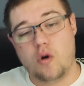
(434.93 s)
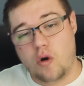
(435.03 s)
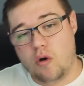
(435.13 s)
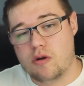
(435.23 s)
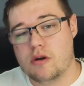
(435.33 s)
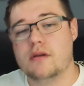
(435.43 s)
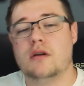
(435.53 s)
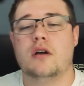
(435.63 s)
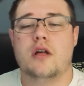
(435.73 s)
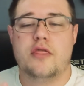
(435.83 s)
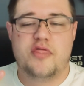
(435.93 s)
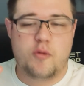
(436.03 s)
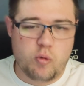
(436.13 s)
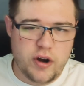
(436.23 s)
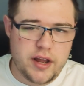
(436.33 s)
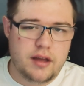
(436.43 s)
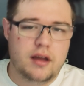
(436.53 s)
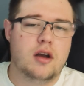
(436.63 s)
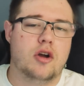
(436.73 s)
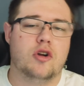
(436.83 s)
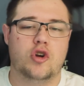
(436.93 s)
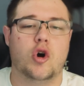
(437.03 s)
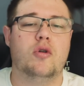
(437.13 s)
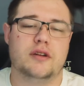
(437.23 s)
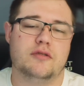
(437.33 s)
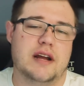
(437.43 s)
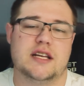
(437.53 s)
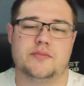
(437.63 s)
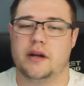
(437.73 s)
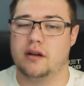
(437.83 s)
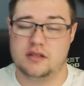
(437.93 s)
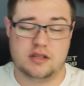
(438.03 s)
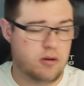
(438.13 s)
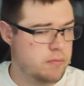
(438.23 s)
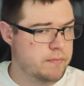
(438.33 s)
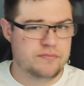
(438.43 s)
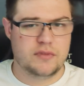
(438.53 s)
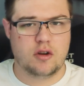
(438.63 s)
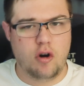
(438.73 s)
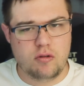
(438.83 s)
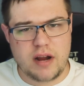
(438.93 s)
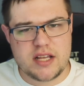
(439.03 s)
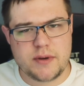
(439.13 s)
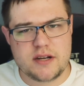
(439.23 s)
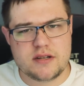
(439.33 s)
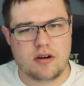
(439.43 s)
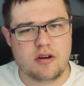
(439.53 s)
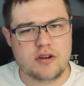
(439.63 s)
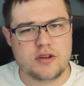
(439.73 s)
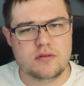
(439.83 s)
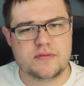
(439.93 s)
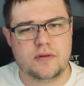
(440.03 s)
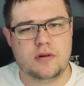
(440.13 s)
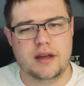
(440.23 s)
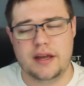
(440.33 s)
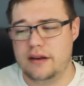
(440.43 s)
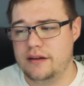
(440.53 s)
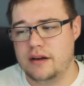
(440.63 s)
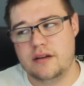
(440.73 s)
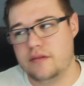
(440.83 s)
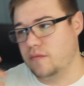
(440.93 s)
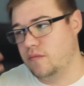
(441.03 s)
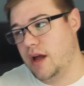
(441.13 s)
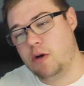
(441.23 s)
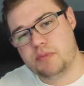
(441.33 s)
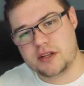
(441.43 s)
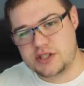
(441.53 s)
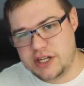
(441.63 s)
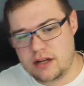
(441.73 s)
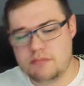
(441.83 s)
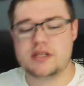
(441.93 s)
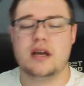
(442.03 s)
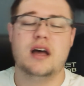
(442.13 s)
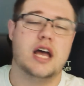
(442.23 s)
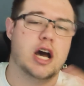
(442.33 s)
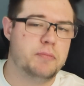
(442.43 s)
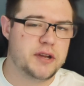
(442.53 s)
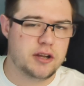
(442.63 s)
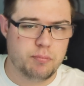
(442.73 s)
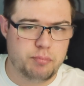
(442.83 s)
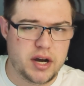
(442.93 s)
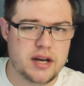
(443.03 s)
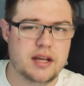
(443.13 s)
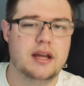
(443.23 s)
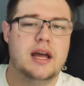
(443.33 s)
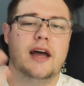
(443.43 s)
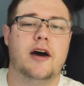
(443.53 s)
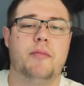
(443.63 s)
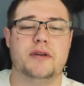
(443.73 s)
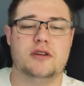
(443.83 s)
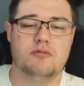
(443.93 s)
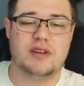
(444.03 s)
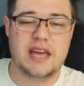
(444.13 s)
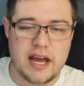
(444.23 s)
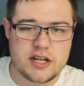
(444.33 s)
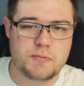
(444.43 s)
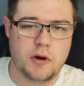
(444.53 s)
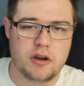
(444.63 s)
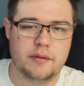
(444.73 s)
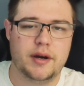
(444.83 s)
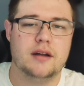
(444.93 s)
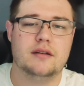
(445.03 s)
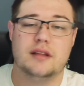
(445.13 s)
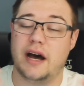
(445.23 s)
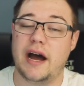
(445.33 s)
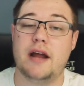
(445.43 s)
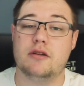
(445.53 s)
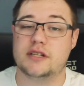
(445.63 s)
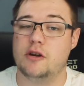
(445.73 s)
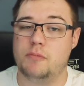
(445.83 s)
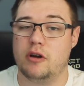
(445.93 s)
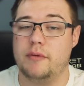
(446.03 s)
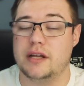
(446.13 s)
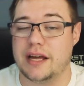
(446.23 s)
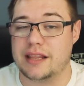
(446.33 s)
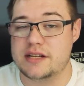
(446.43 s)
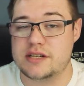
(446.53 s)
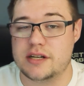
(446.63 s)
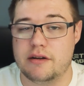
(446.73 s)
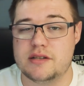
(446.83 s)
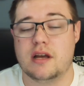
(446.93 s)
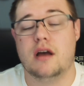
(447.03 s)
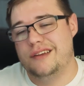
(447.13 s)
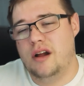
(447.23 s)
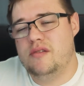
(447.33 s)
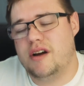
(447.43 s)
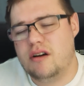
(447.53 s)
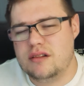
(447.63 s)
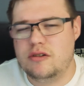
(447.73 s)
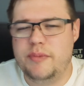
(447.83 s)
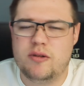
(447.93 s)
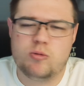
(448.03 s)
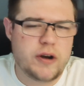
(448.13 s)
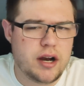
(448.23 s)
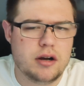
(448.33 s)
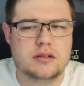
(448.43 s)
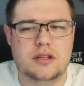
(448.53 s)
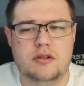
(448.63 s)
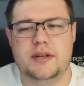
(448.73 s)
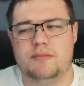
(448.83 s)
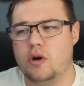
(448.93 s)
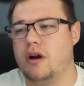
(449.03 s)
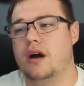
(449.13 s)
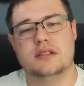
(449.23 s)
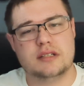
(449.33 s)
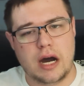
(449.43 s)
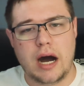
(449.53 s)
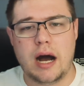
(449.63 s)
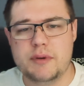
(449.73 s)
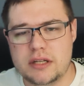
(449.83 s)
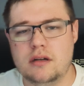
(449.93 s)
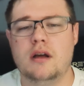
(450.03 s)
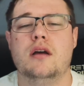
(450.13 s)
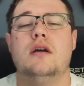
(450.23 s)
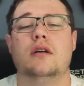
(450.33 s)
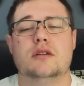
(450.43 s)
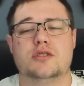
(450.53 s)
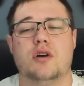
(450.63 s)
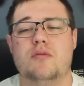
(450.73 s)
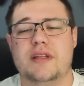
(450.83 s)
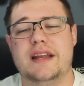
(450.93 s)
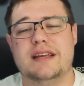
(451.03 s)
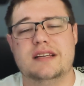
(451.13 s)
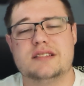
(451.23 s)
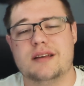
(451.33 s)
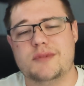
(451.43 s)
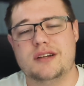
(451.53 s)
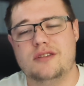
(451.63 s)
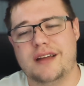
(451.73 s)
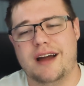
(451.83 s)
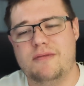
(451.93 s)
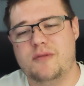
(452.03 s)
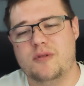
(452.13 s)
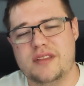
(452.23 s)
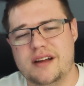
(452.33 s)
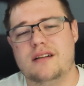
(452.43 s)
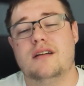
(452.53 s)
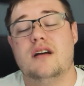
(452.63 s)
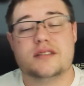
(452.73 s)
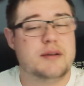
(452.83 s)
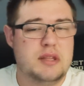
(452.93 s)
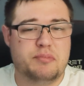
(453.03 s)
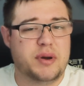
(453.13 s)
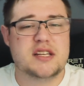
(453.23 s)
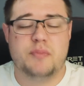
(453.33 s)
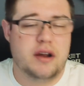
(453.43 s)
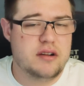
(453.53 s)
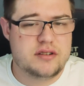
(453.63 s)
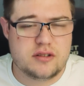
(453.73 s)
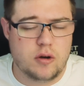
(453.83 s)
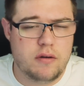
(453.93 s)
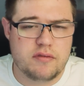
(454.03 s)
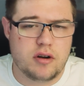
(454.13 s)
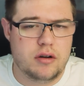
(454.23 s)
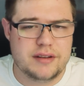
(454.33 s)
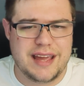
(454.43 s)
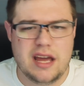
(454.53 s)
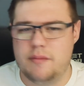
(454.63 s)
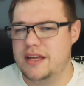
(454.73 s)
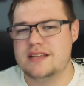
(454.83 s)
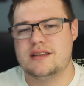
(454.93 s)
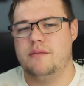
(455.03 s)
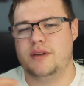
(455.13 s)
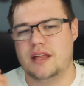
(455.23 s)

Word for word: or three golden razz berries. So golden razz berries are useful in helping gyms, helping your buddy, helping you catch Pokemon, the higher tier Pokemon like legendaries. You know, they are a little bit rare, a little bit more uncommon, so that is something to look out for there. Some of the best berries just overall in the game is going to be